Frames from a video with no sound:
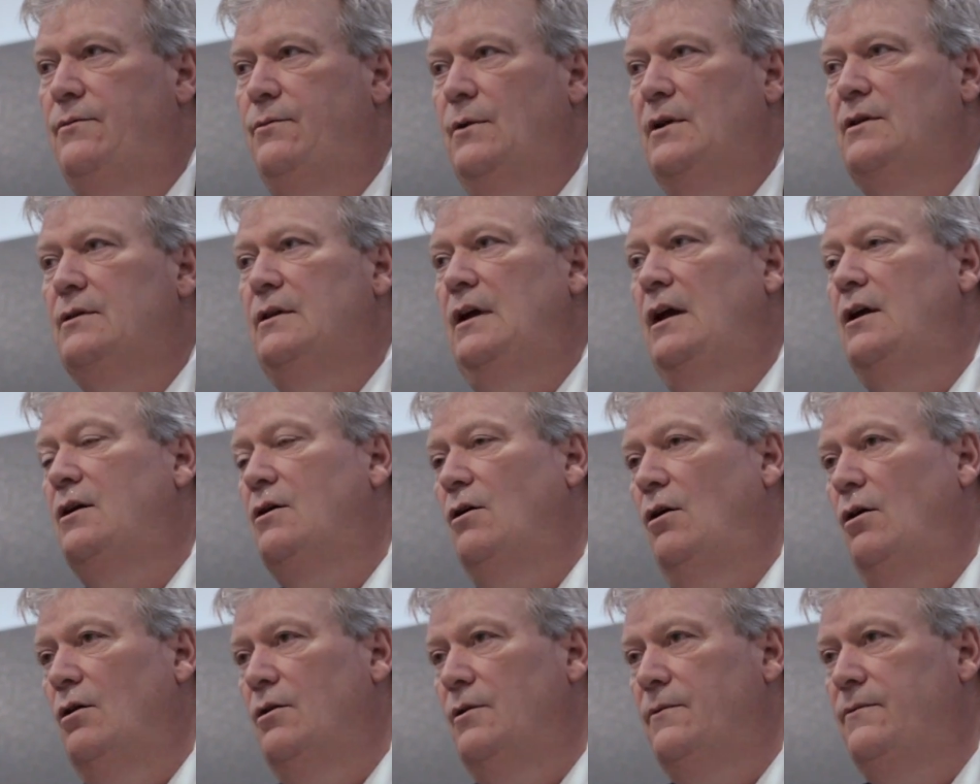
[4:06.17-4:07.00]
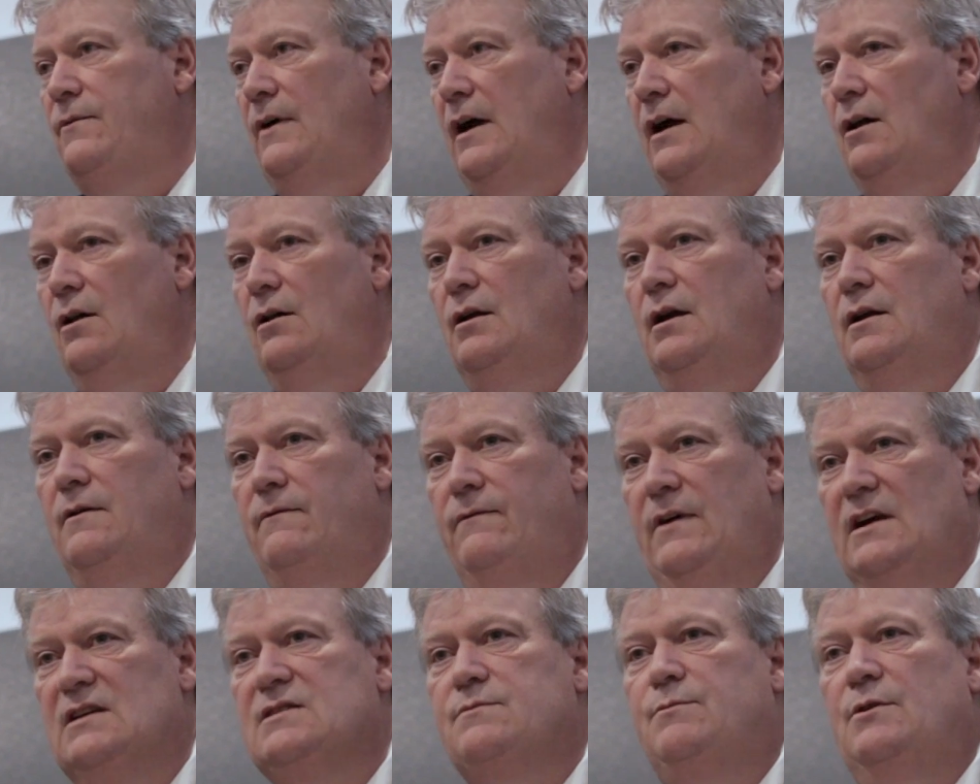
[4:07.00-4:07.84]
what they call their final
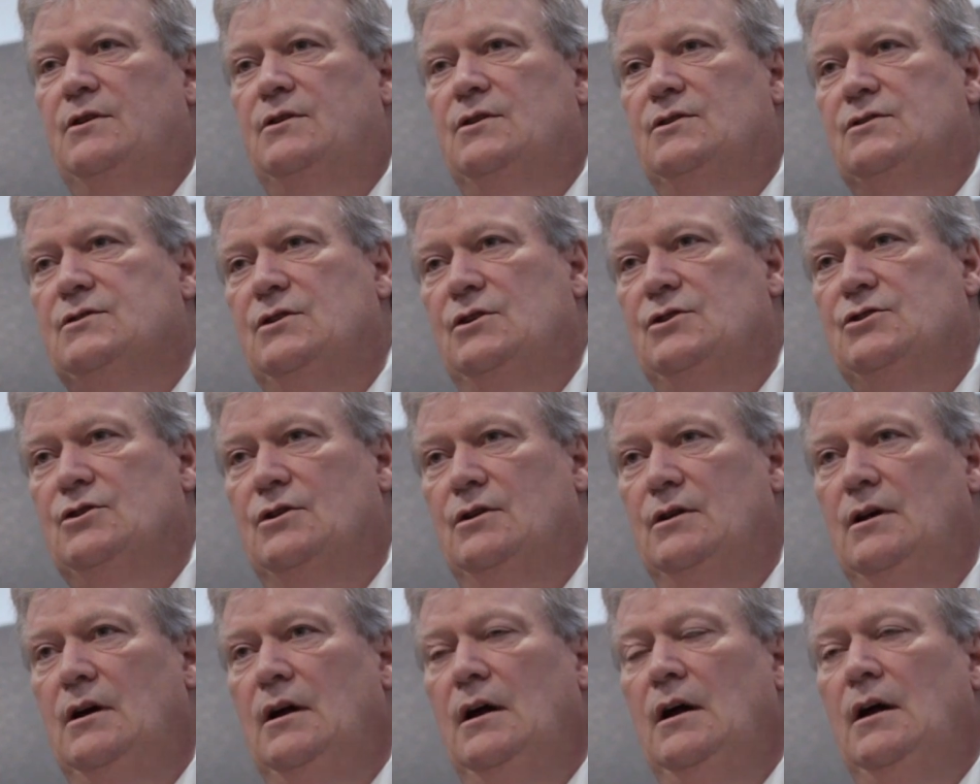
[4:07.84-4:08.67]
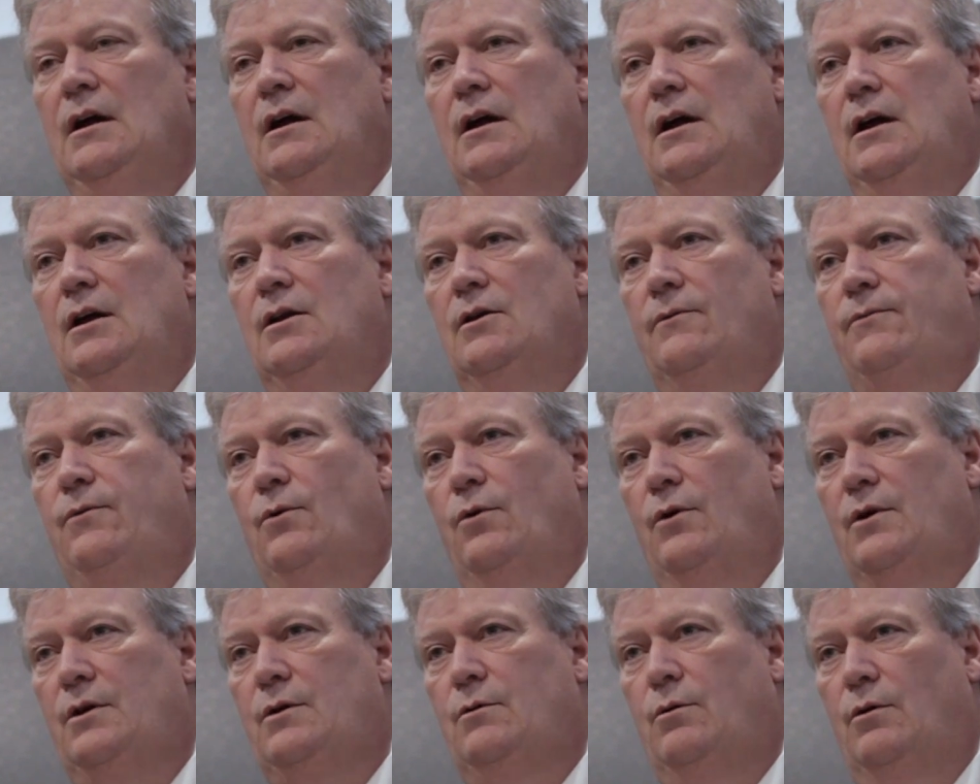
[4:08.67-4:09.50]
investment decision in the
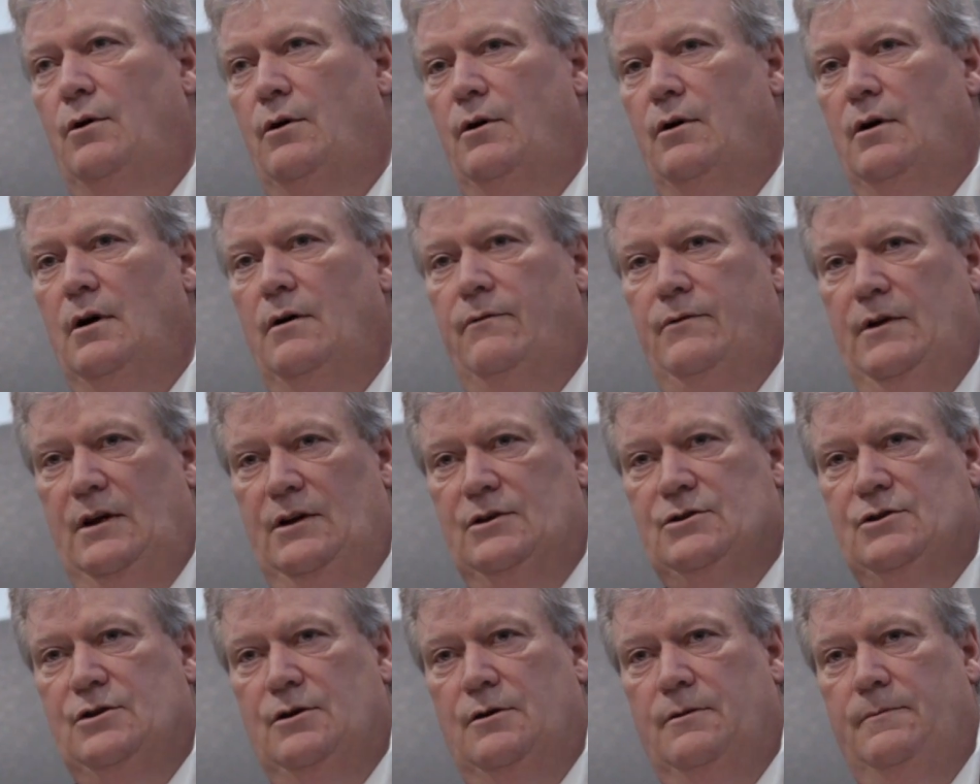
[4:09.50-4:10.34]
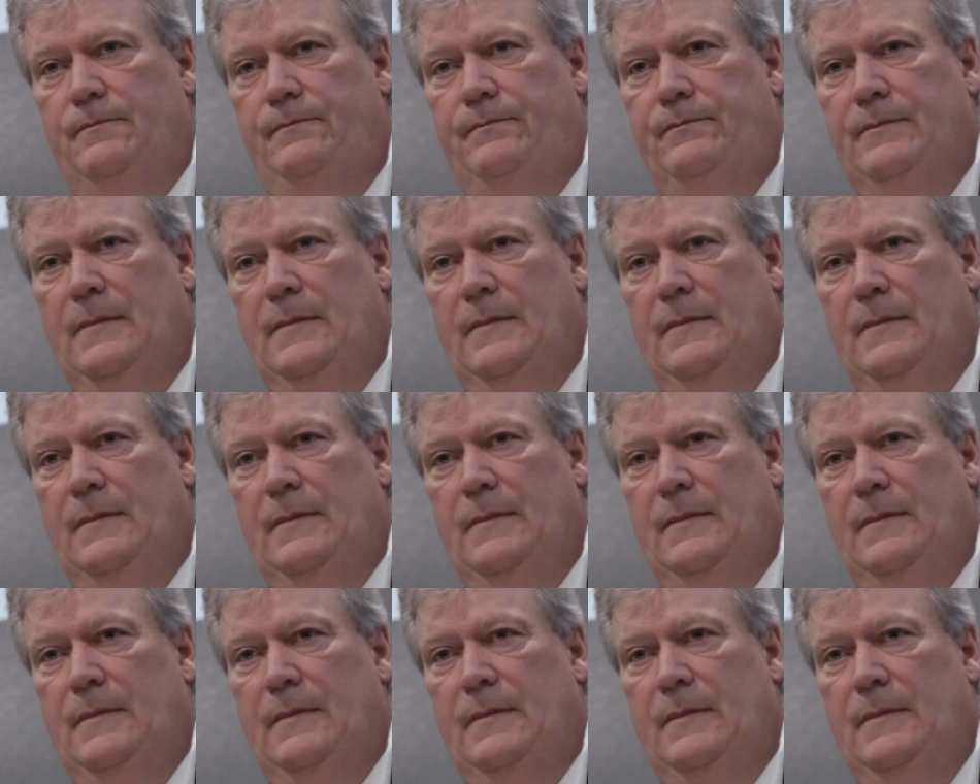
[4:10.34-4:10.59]
4th quarter of next year.